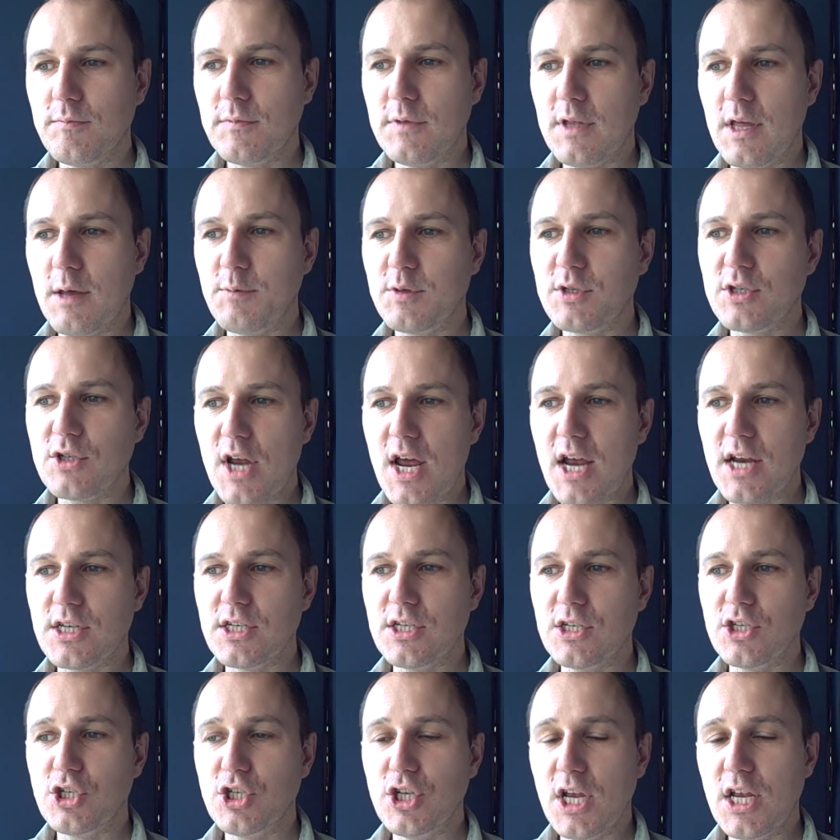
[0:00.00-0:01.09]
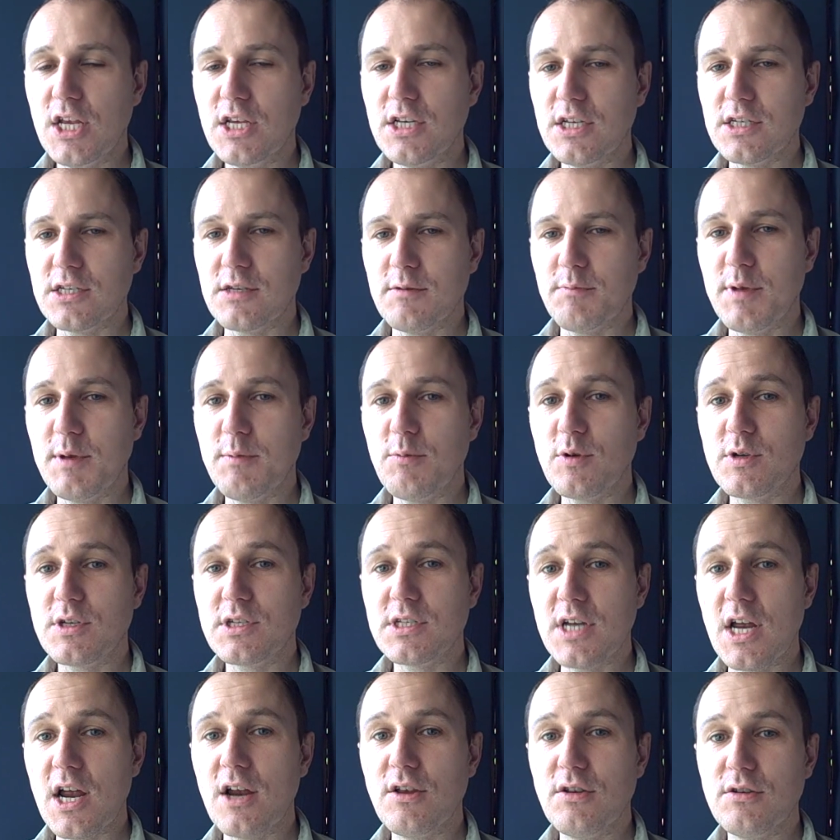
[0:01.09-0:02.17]
the abstraction changes and people
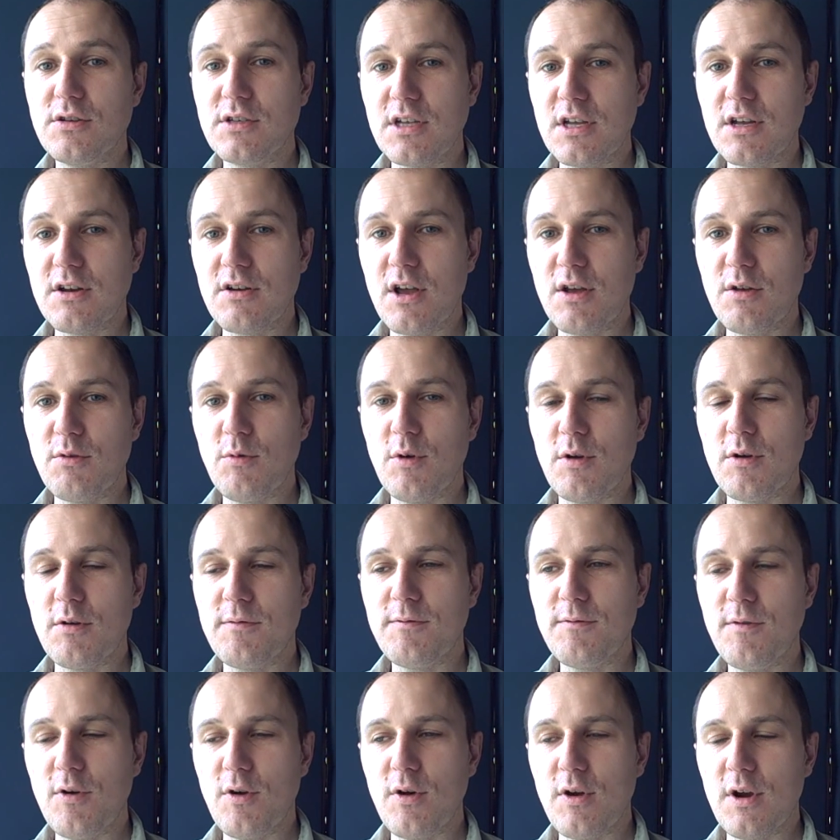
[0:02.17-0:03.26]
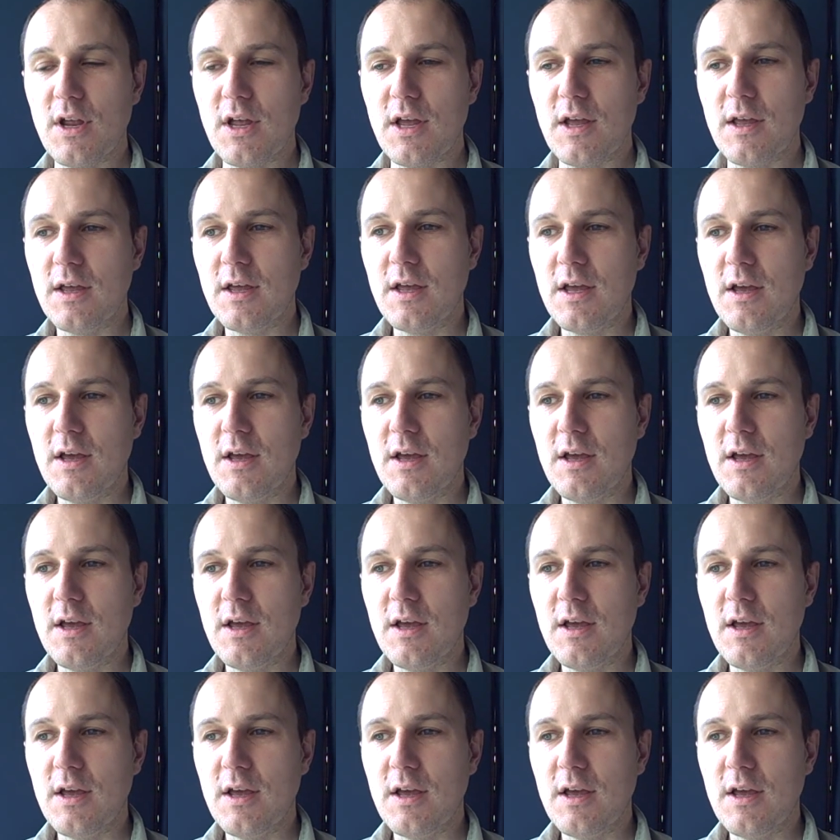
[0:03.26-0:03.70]
start using groundwater for uh,